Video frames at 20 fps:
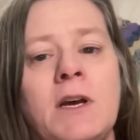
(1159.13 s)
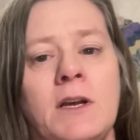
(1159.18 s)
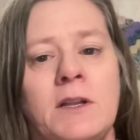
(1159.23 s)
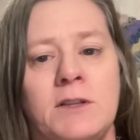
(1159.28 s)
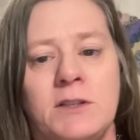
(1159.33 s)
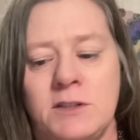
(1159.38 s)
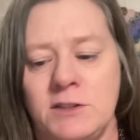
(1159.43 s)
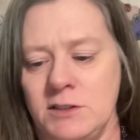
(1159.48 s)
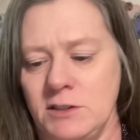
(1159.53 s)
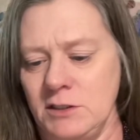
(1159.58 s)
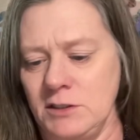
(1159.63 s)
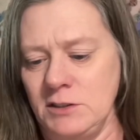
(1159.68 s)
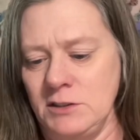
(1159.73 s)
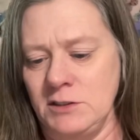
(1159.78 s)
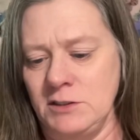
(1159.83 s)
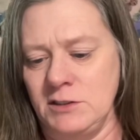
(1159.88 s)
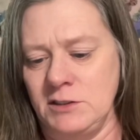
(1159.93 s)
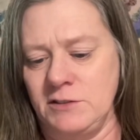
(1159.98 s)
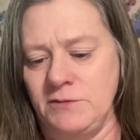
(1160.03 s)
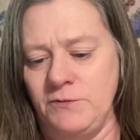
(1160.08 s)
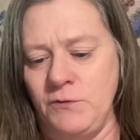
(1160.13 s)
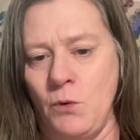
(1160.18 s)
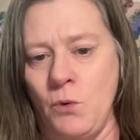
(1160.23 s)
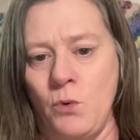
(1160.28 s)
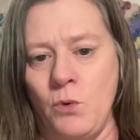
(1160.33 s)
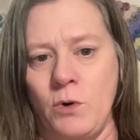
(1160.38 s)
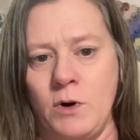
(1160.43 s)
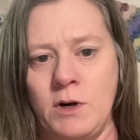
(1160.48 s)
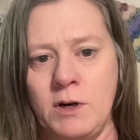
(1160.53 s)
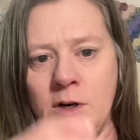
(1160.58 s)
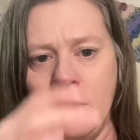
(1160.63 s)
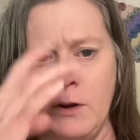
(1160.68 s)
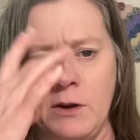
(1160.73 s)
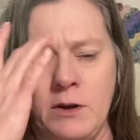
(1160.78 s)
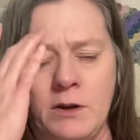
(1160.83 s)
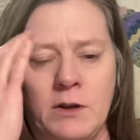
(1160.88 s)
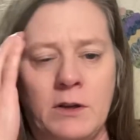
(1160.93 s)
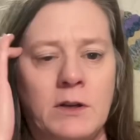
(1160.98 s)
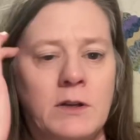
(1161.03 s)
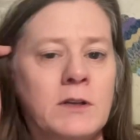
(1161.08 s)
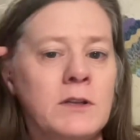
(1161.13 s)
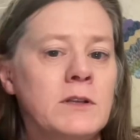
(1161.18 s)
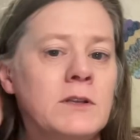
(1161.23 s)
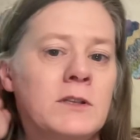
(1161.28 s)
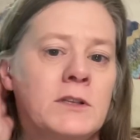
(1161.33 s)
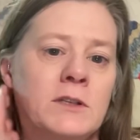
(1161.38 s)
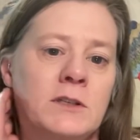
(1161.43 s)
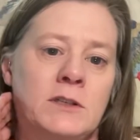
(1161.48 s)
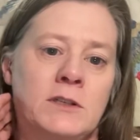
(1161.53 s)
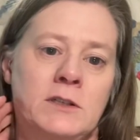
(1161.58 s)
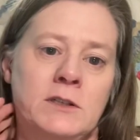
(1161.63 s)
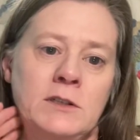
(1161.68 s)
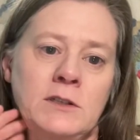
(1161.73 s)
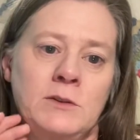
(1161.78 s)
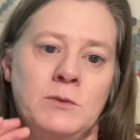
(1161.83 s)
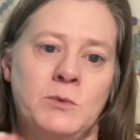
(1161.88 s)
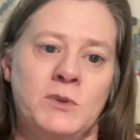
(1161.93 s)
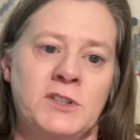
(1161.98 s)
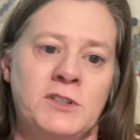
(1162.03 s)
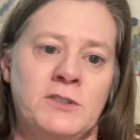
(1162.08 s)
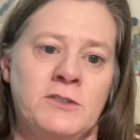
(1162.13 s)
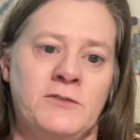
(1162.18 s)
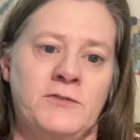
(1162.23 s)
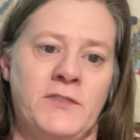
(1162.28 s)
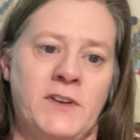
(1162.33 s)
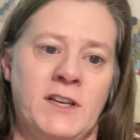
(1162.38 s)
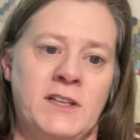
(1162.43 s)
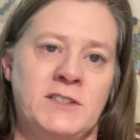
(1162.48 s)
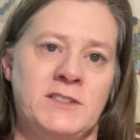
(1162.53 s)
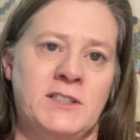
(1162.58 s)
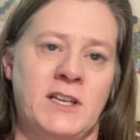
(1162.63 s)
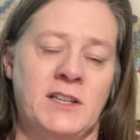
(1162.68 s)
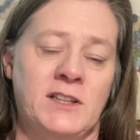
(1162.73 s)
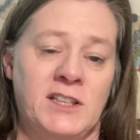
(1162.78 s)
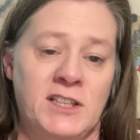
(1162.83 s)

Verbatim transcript: This is for the Winter Fade set,